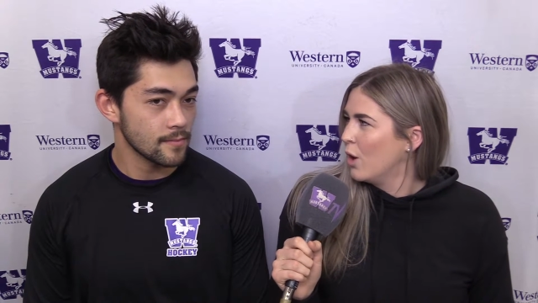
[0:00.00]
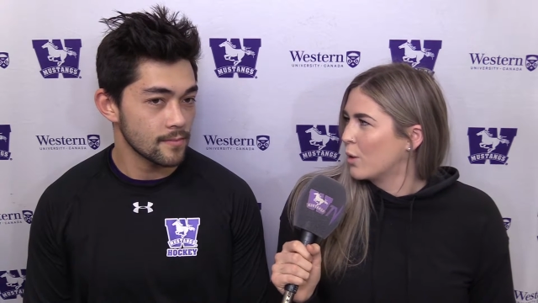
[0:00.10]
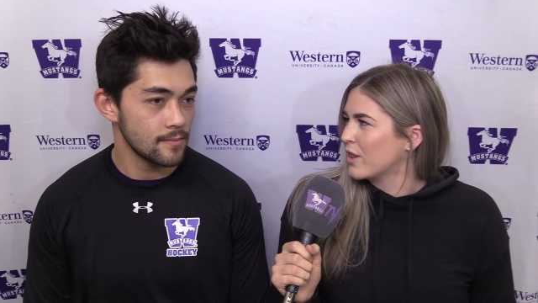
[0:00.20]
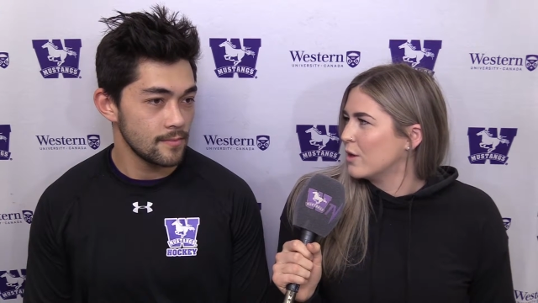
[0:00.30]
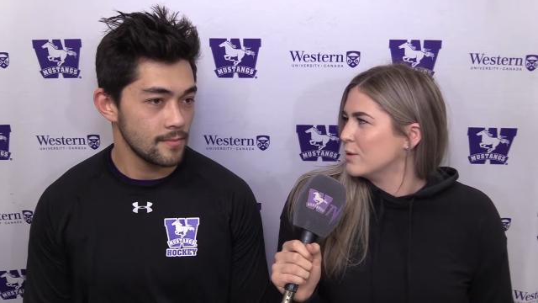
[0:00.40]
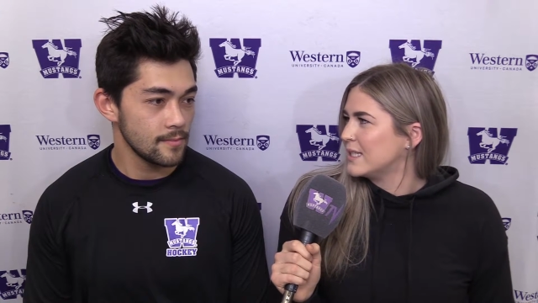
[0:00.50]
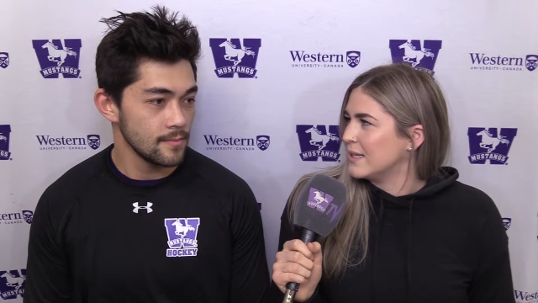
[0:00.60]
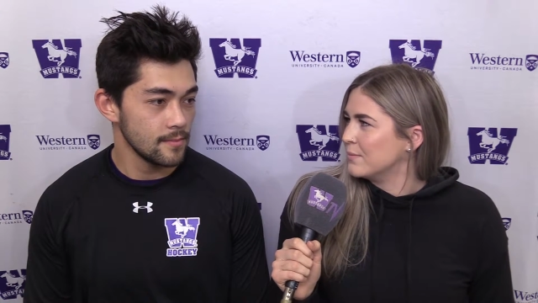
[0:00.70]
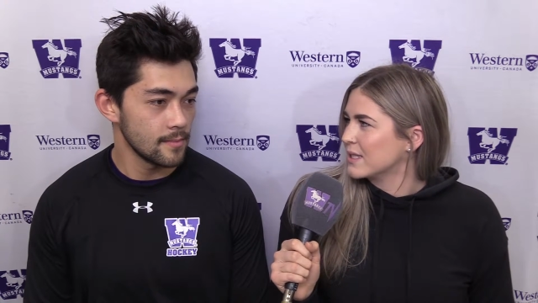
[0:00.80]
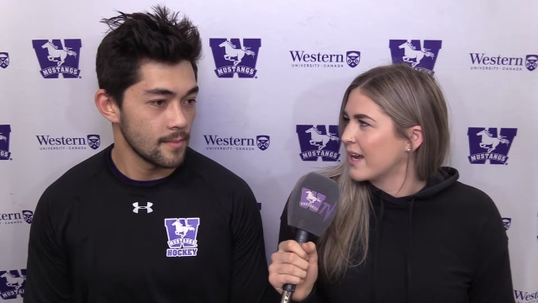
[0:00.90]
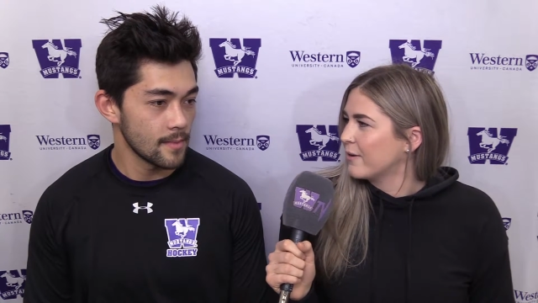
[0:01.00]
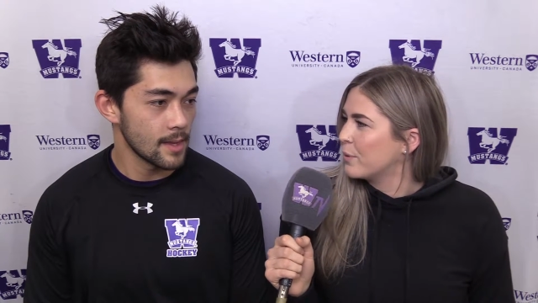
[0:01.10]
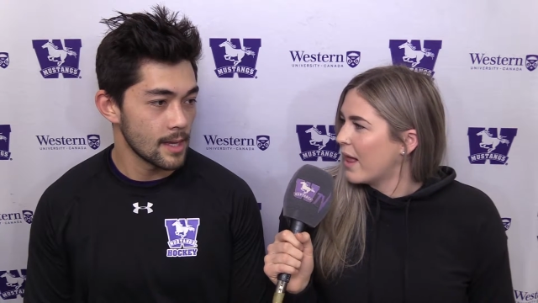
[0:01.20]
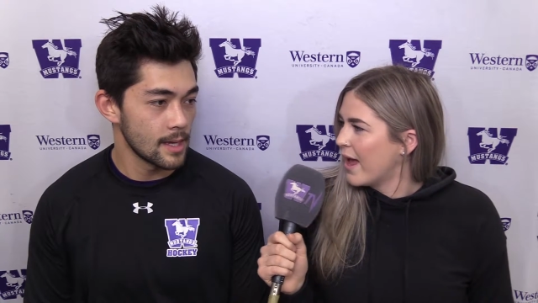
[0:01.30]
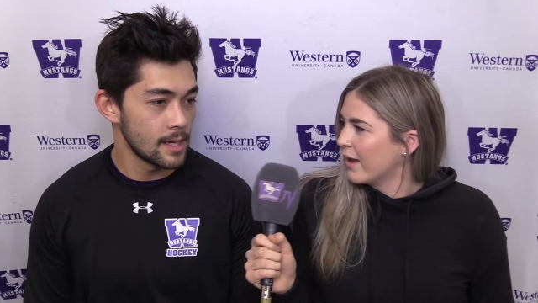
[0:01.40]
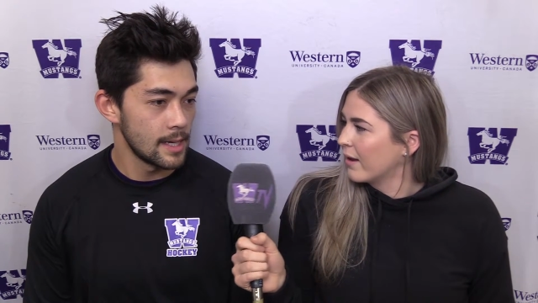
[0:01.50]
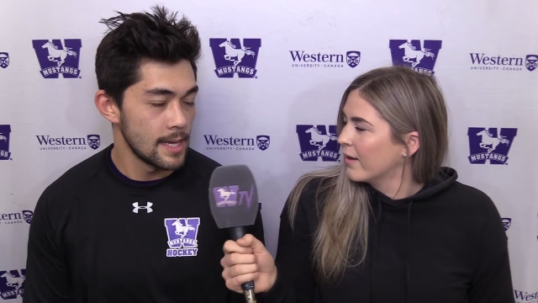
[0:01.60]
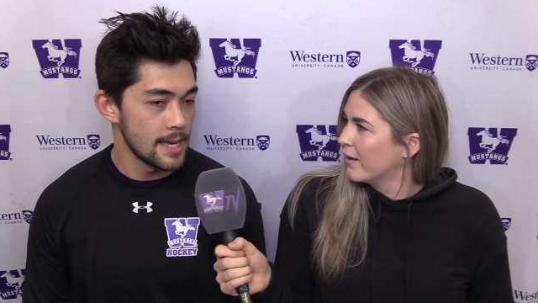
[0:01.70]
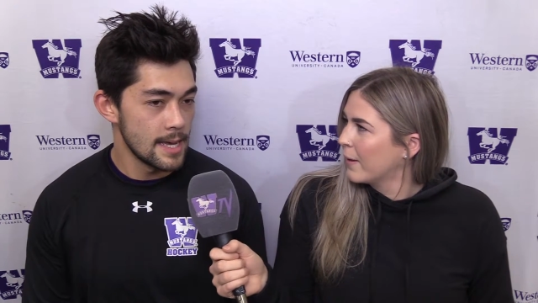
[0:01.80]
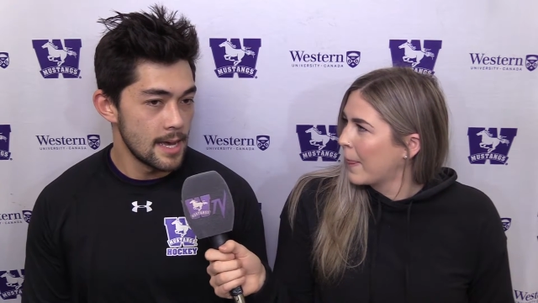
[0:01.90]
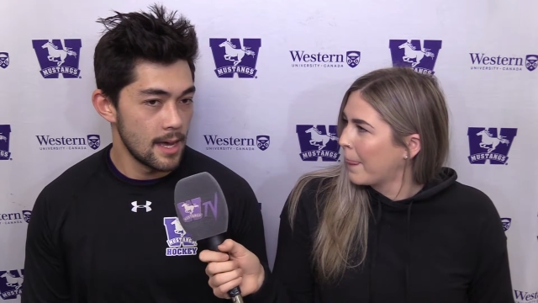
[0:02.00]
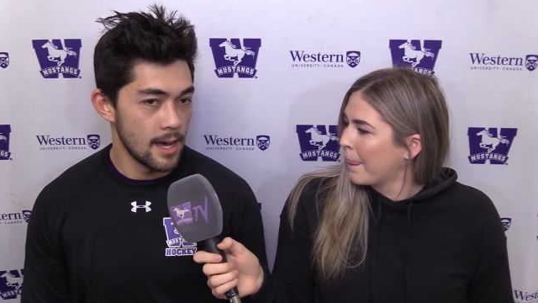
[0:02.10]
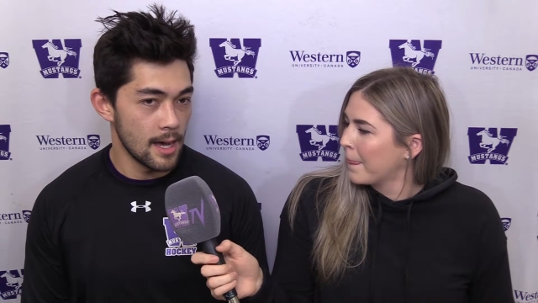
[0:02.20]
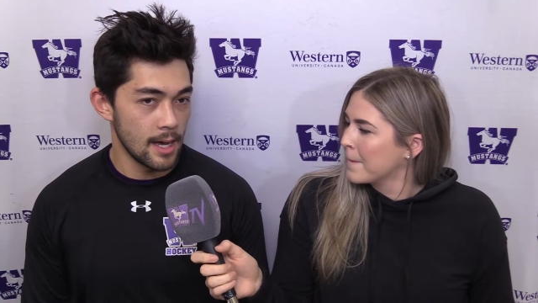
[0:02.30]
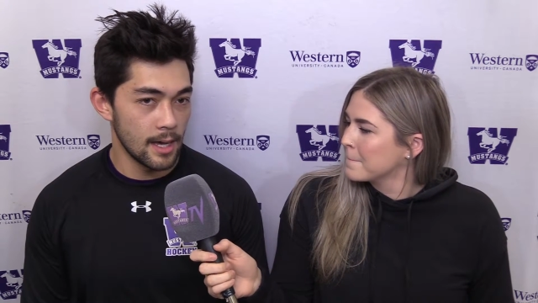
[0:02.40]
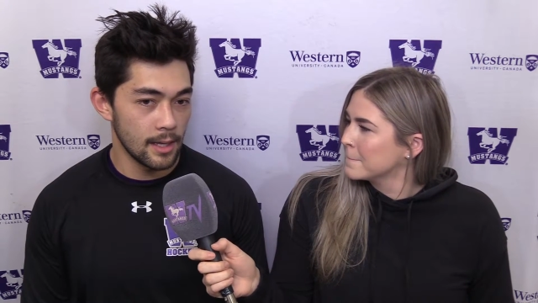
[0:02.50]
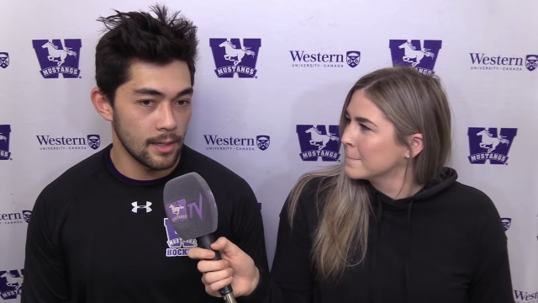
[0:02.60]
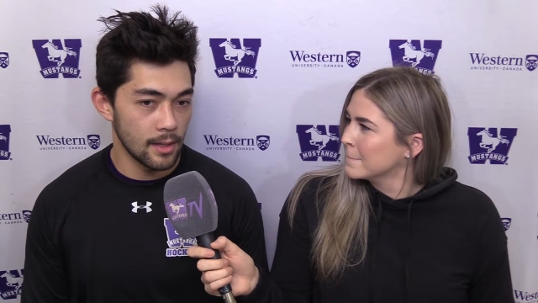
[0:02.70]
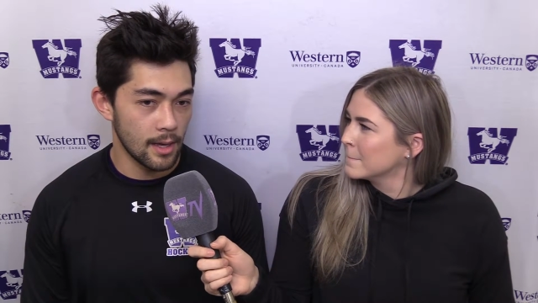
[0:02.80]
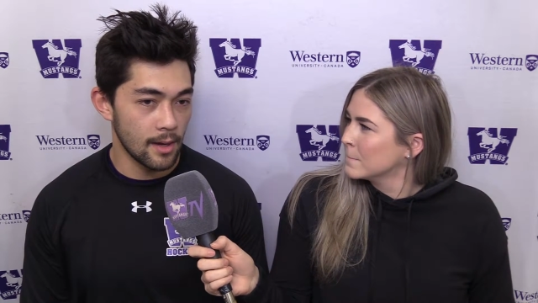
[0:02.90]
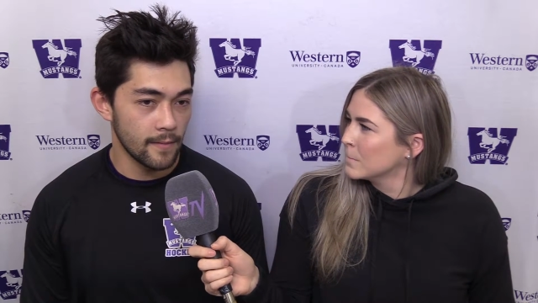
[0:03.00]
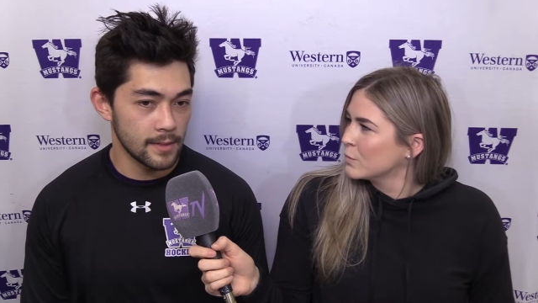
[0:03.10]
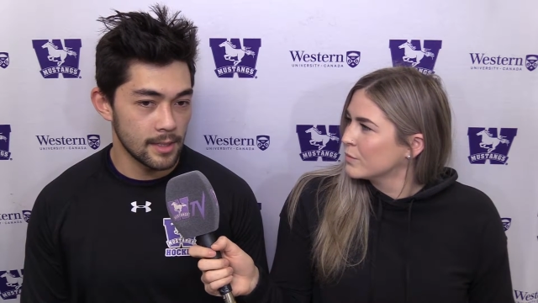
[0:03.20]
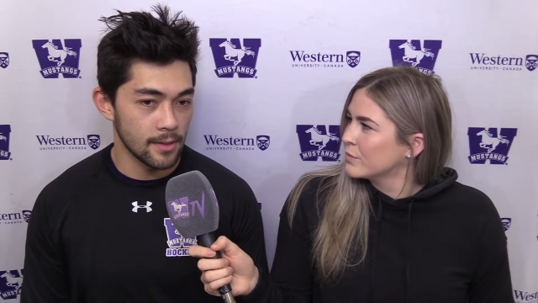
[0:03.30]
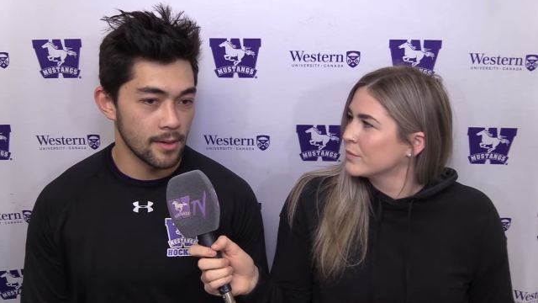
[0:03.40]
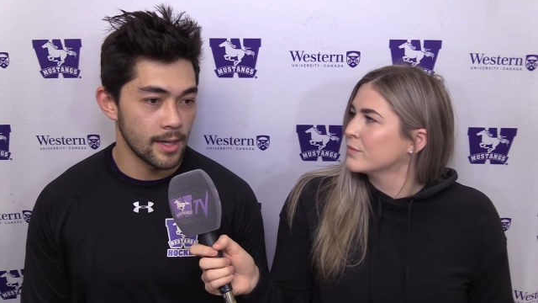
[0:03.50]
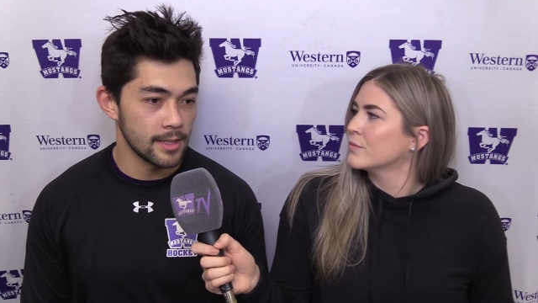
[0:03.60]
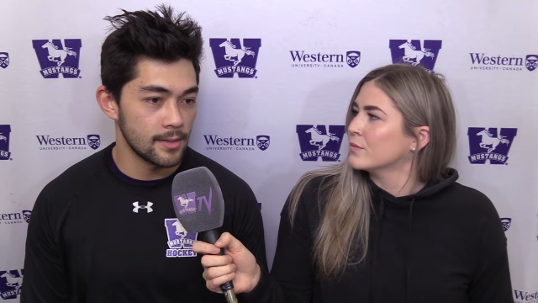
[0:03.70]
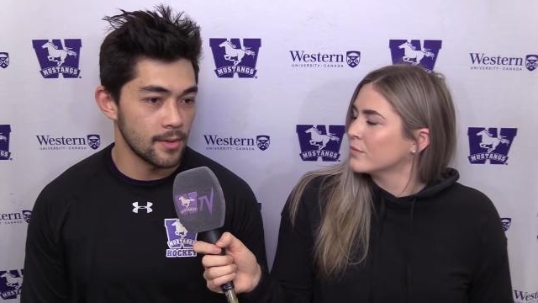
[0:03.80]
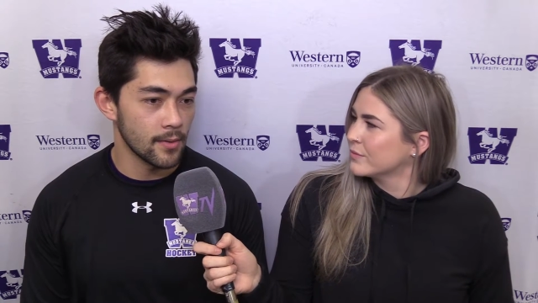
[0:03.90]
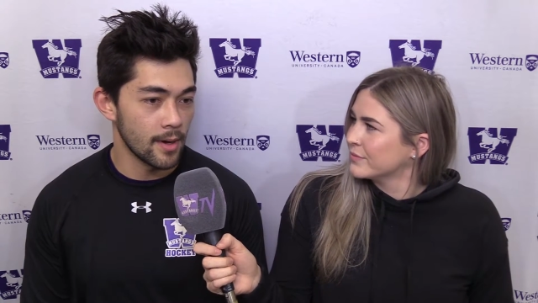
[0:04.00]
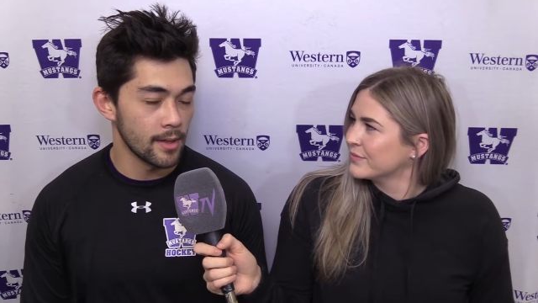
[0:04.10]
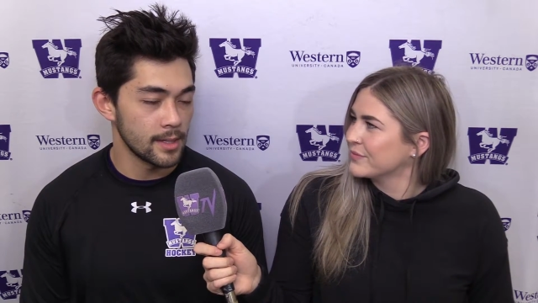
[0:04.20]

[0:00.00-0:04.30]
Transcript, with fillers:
Speaker 1: what are those teams like playing?
Speaker 2: Uh, obviously, Laurier is doing well